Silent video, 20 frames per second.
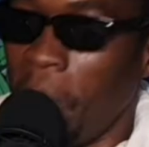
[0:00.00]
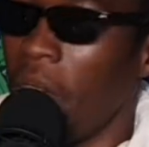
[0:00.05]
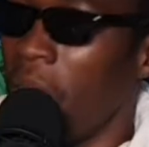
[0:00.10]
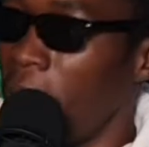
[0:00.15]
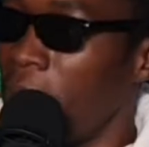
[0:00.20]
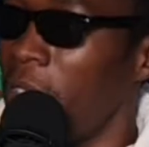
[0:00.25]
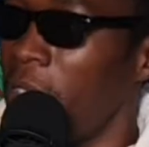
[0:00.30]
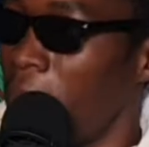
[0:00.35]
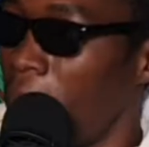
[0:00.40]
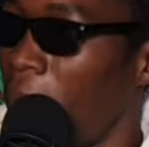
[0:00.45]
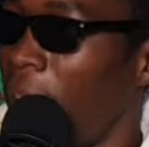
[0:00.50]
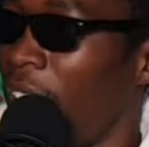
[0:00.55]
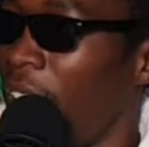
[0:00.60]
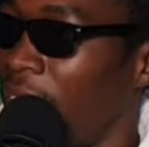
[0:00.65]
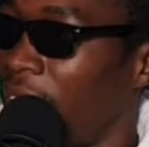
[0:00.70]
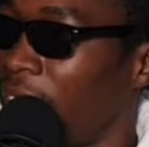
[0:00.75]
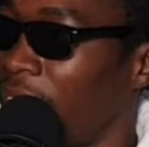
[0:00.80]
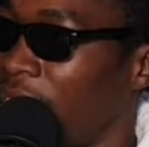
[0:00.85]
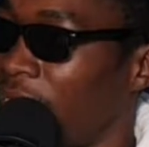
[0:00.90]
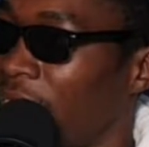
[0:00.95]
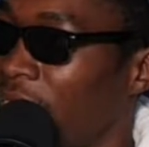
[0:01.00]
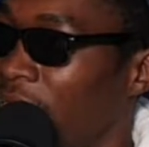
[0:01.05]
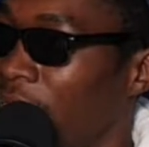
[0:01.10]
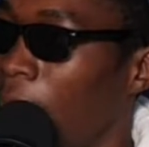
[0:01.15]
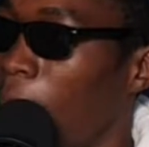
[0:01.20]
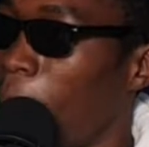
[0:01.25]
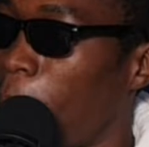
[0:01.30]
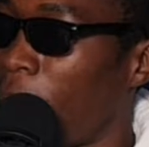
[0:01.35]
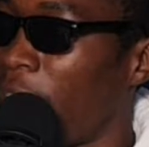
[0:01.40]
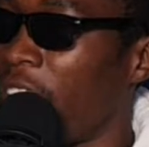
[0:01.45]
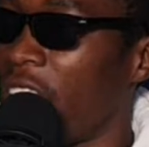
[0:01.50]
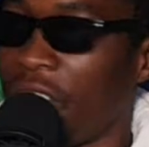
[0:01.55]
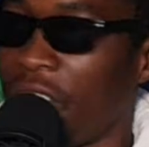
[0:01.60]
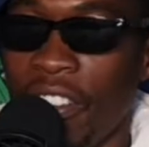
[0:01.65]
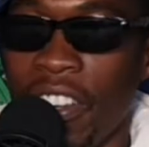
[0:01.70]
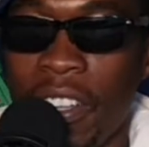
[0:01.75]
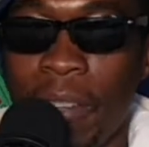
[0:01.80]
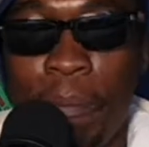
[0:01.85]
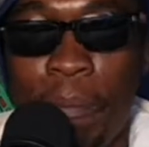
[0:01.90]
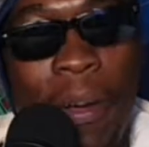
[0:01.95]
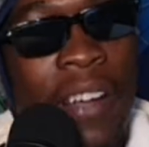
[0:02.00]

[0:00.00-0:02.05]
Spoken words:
Maybe he might just stamp on his feet.